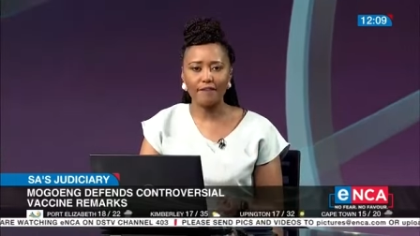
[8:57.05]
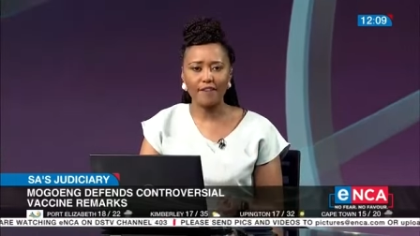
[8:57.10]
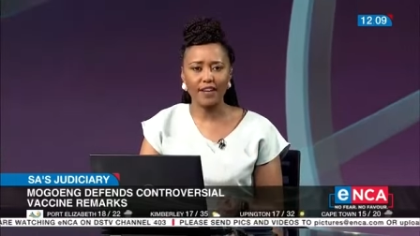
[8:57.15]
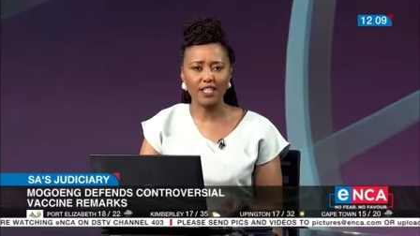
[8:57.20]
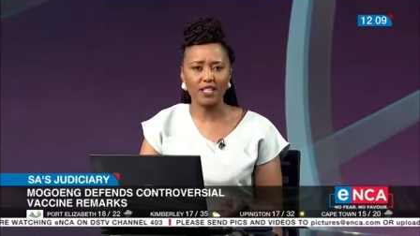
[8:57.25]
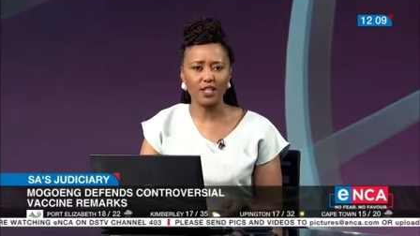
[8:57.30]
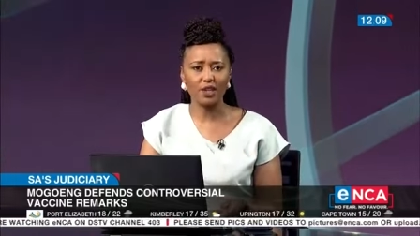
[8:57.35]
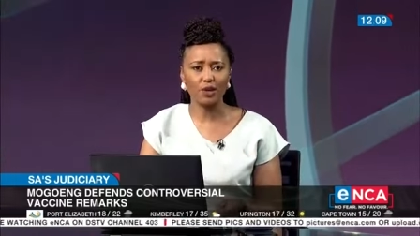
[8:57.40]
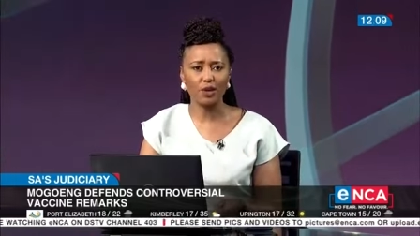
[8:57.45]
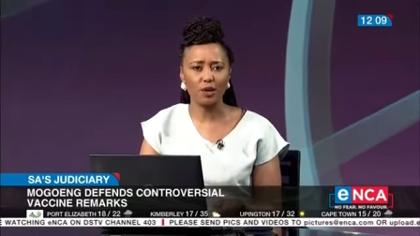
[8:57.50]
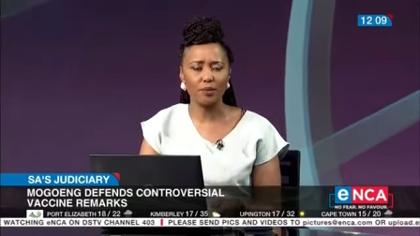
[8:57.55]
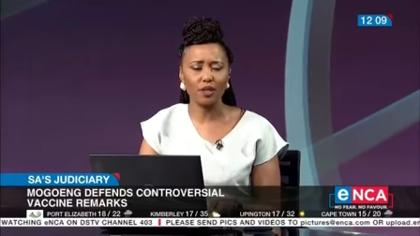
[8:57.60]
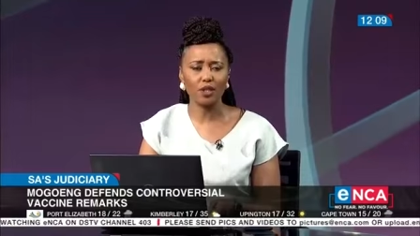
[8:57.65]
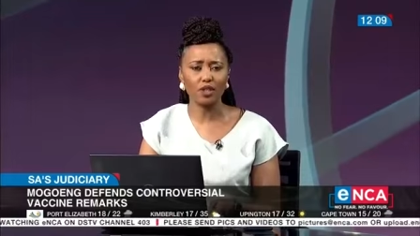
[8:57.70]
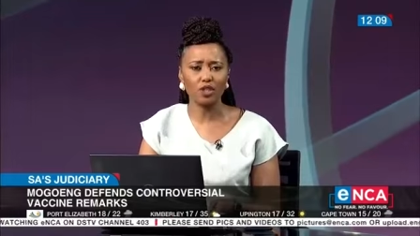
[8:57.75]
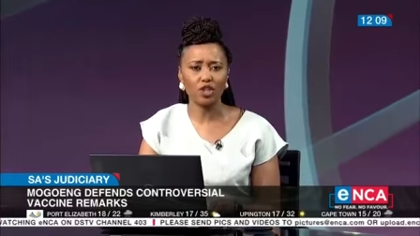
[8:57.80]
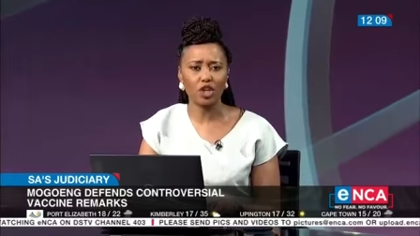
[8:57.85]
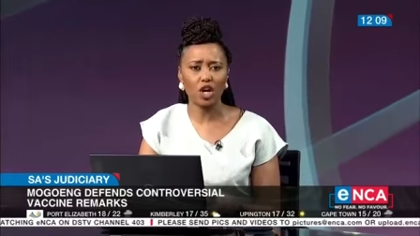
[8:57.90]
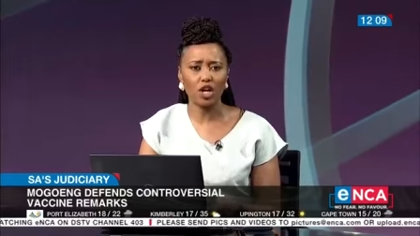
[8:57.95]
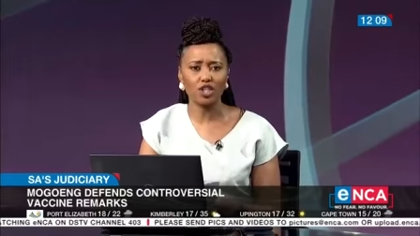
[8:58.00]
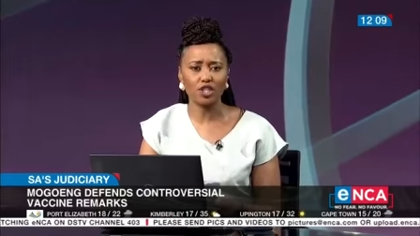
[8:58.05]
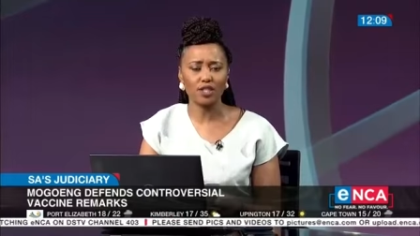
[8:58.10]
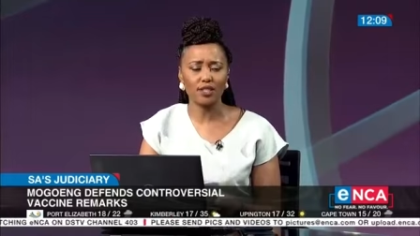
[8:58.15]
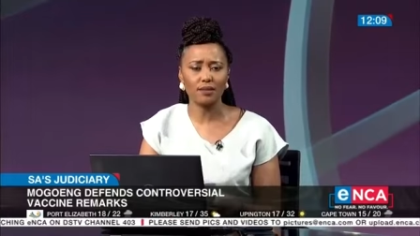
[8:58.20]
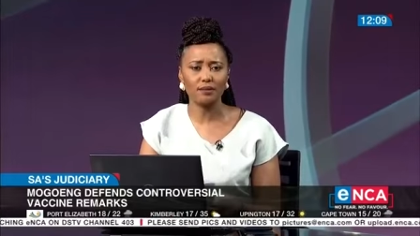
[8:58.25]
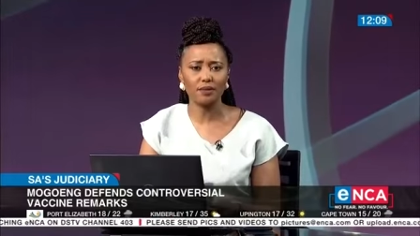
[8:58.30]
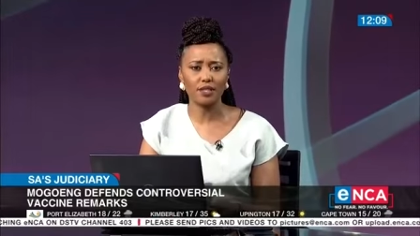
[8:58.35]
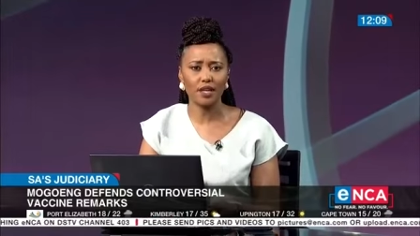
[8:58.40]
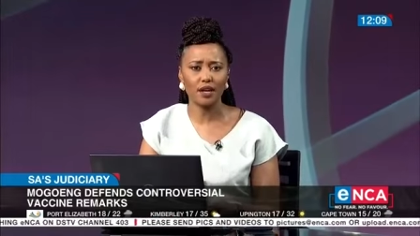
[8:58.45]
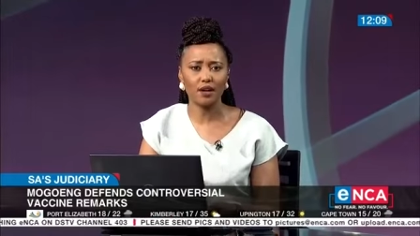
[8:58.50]
facing criminal charges
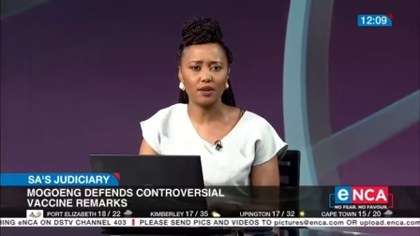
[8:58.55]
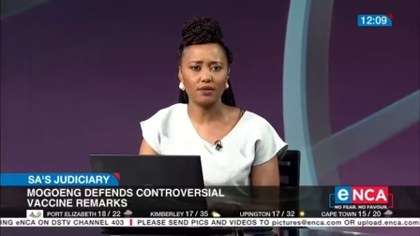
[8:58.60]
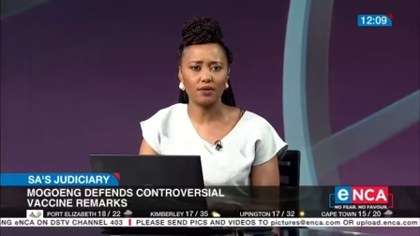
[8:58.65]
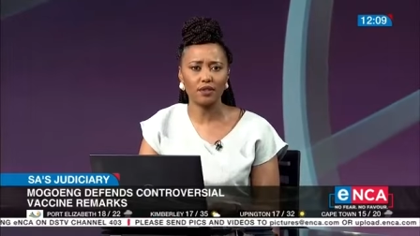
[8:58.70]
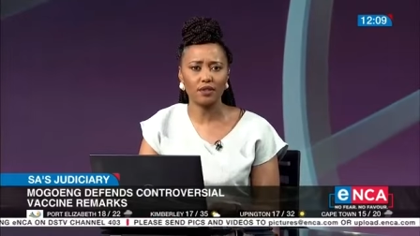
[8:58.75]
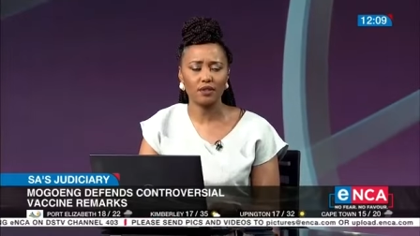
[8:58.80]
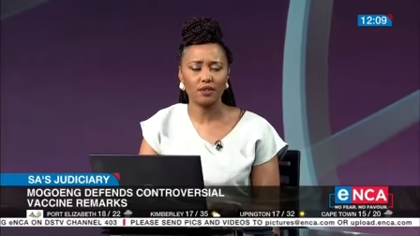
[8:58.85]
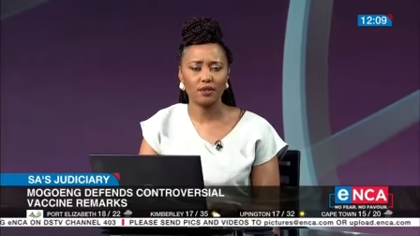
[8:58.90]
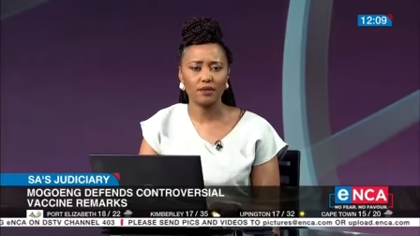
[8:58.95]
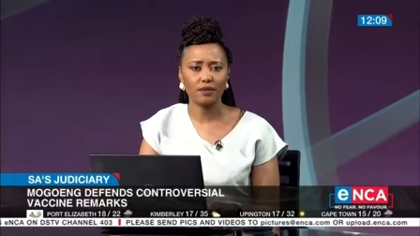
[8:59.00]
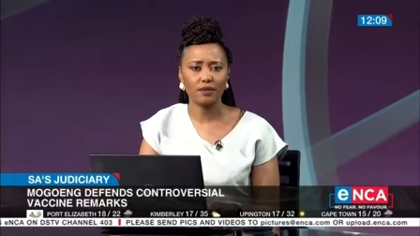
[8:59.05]
themselves?